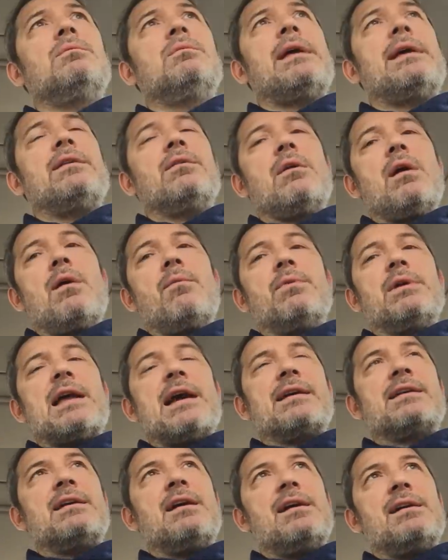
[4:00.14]
later on when
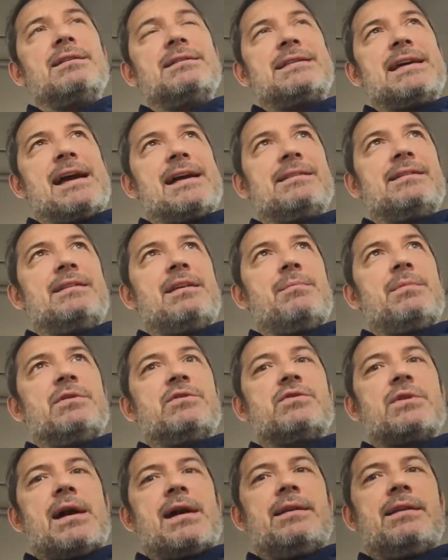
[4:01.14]
I contacted him and
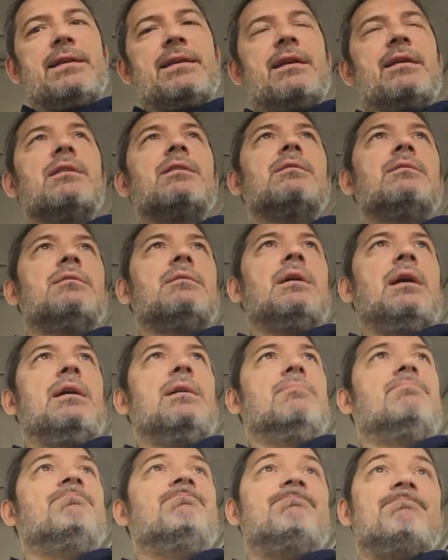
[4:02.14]
tried to get
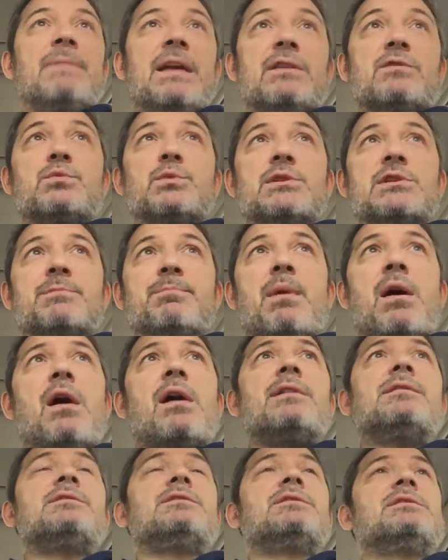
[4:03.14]
um, his
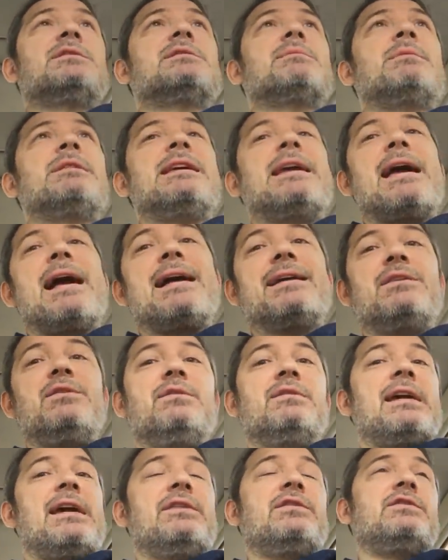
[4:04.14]
response to some of the
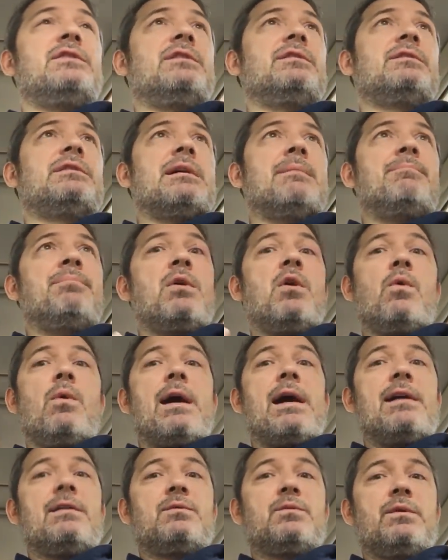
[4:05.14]
accusations that
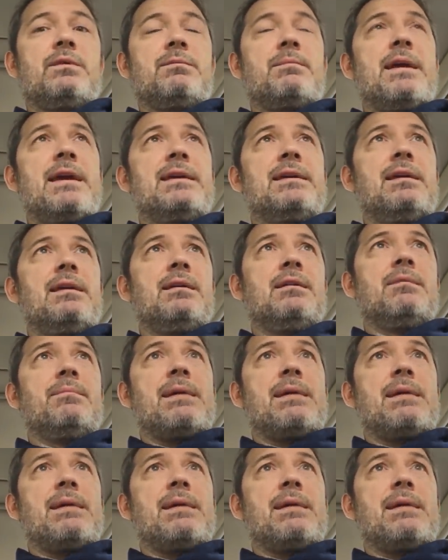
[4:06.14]
Boaz was making